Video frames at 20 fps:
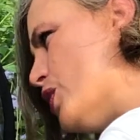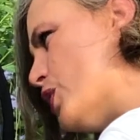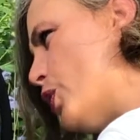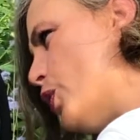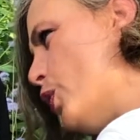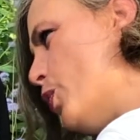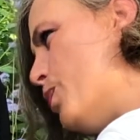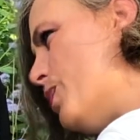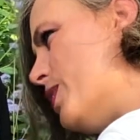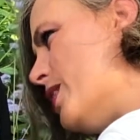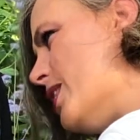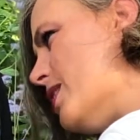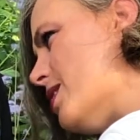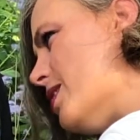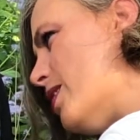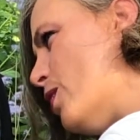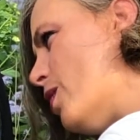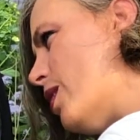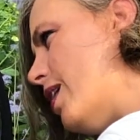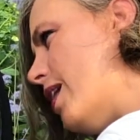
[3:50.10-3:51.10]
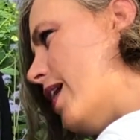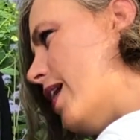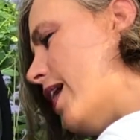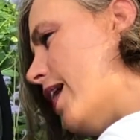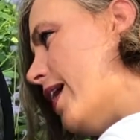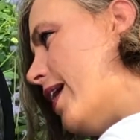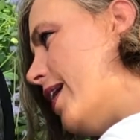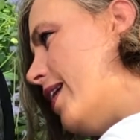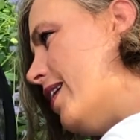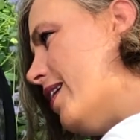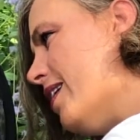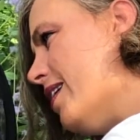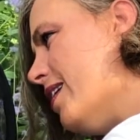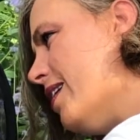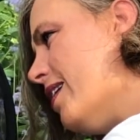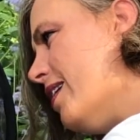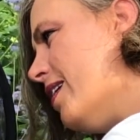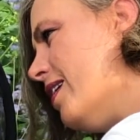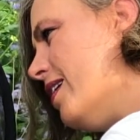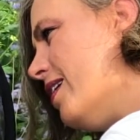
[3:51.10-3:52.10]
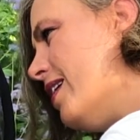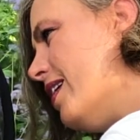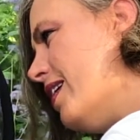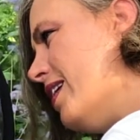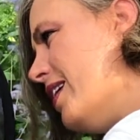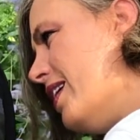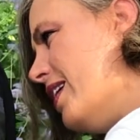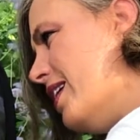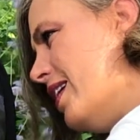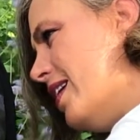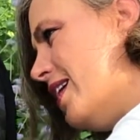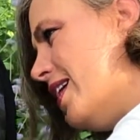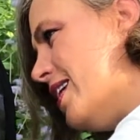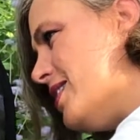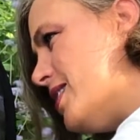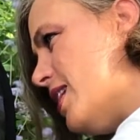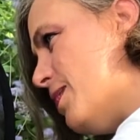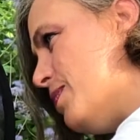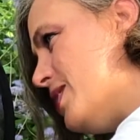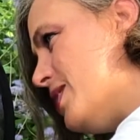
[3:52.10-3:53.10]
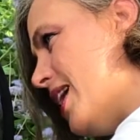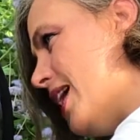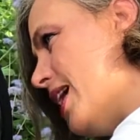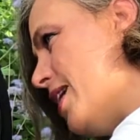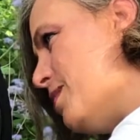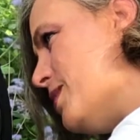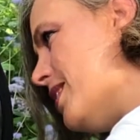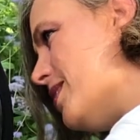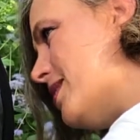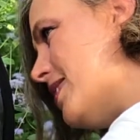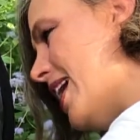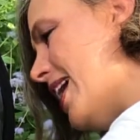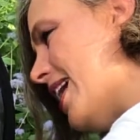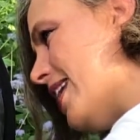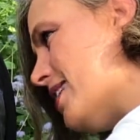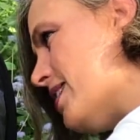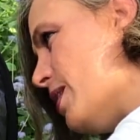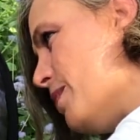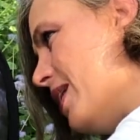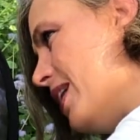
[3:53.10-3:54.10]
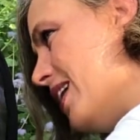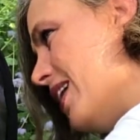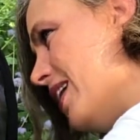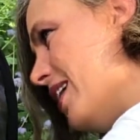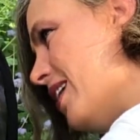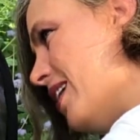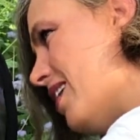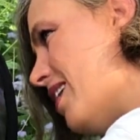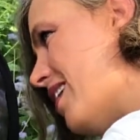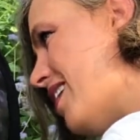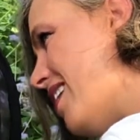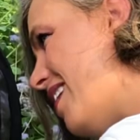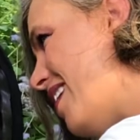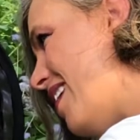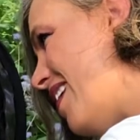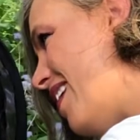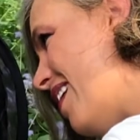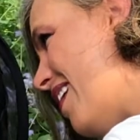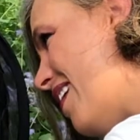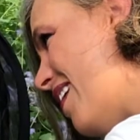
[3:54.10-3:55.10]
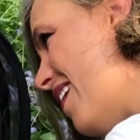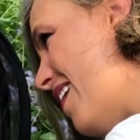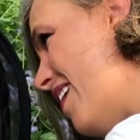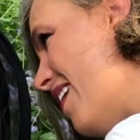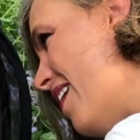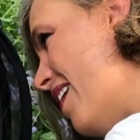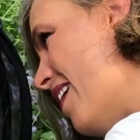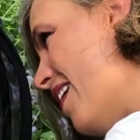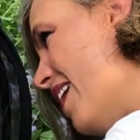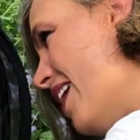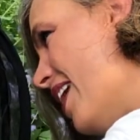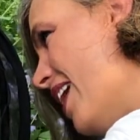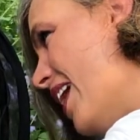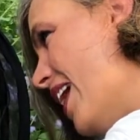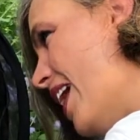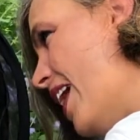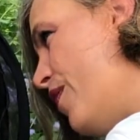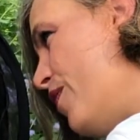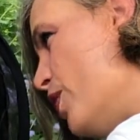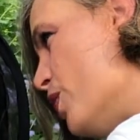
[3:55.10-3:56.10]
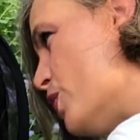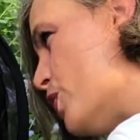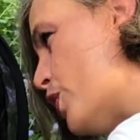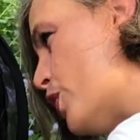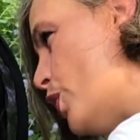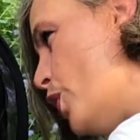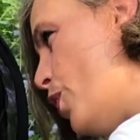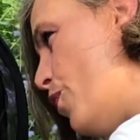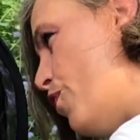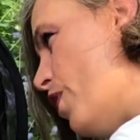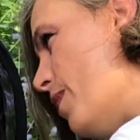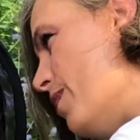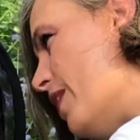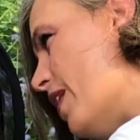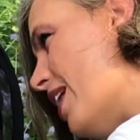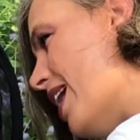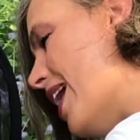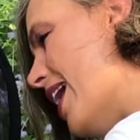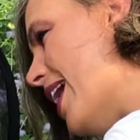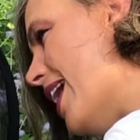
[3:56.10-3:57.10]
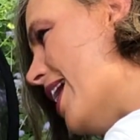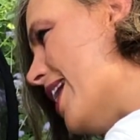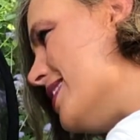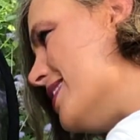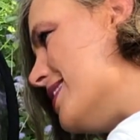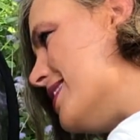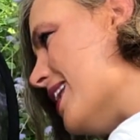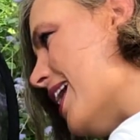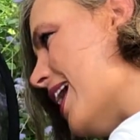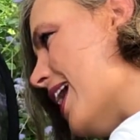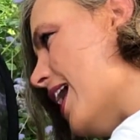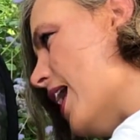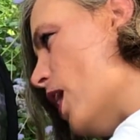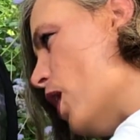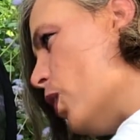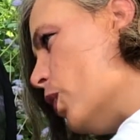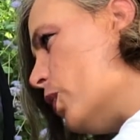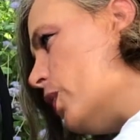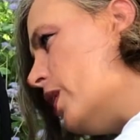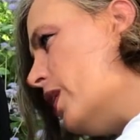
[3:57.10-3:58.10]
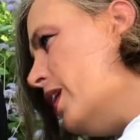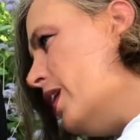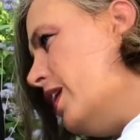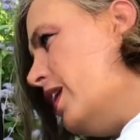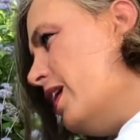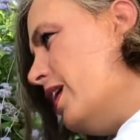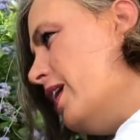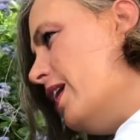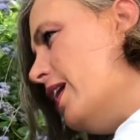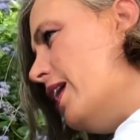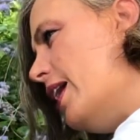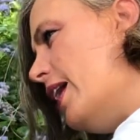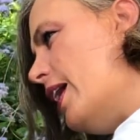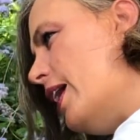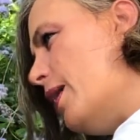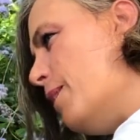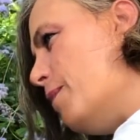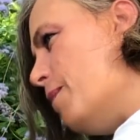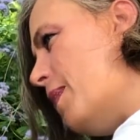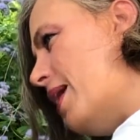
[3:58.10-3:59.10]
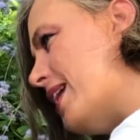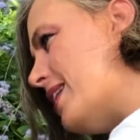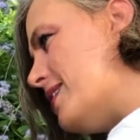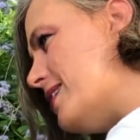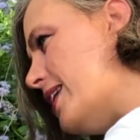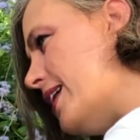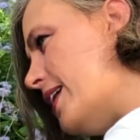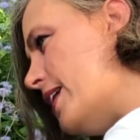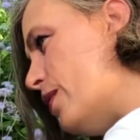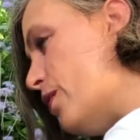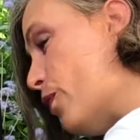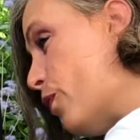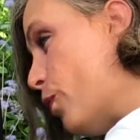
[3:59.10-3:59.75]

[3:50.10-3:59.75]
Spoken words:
scoop this little guy, and sometimes it takes a minute. If you scoop from their head down, it makes it,